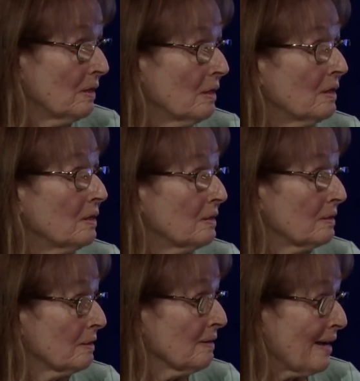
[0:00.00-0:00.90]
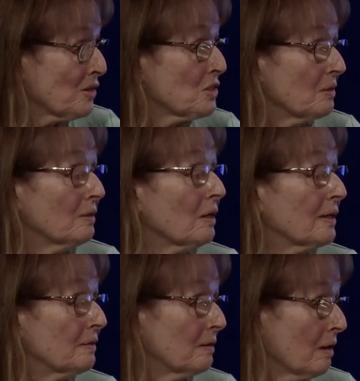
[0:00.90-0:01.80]
in an election on
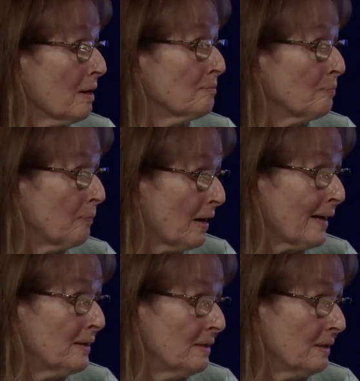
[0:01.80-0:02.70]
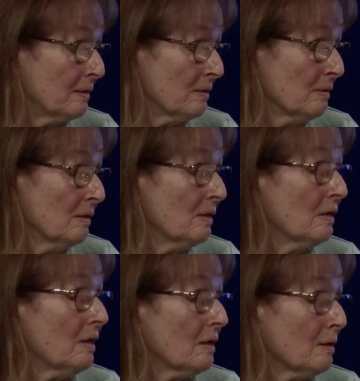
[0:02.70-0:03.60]
a non-binding
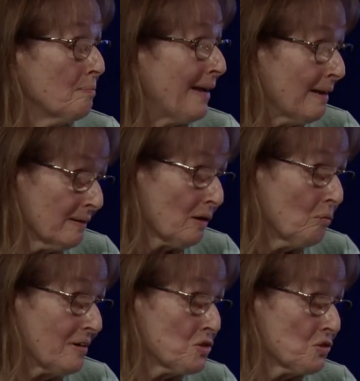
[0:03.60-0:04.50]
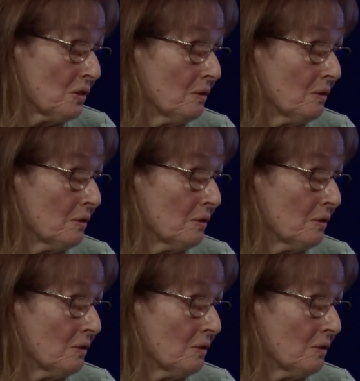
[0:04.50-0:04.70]
uh, ballot question